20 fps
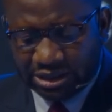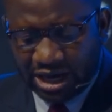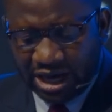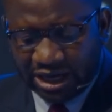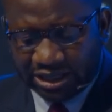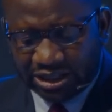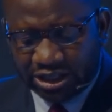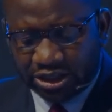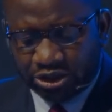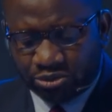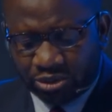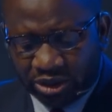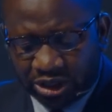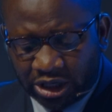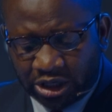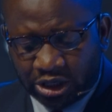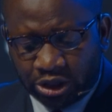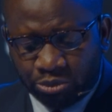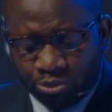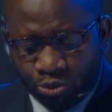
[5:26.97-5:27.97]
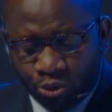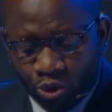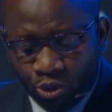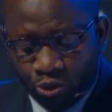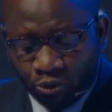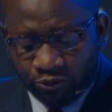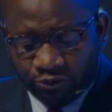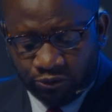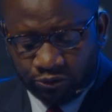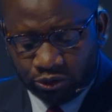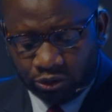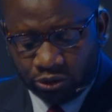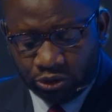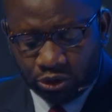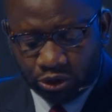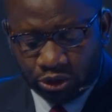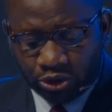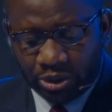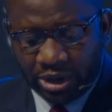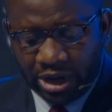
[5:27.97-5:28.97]
as a strategic move
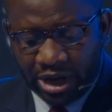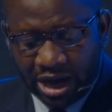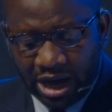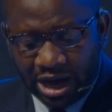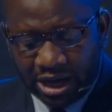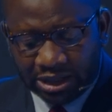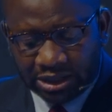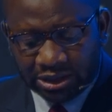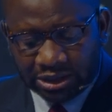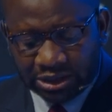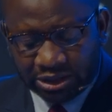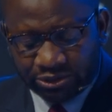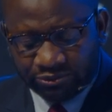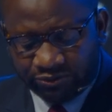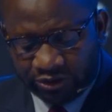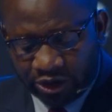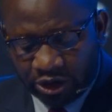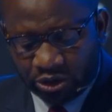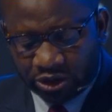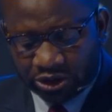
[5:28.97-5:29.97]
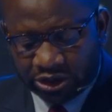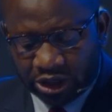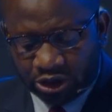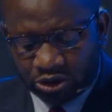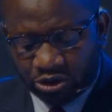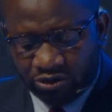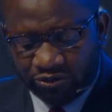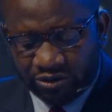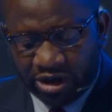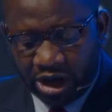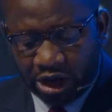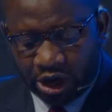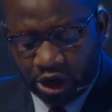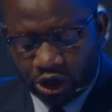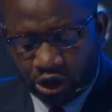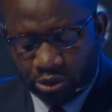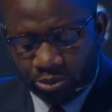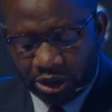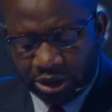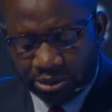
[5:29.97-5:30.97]
to enhance various sectors of our
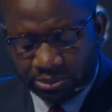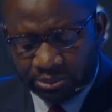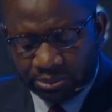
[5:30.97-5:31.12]
economy.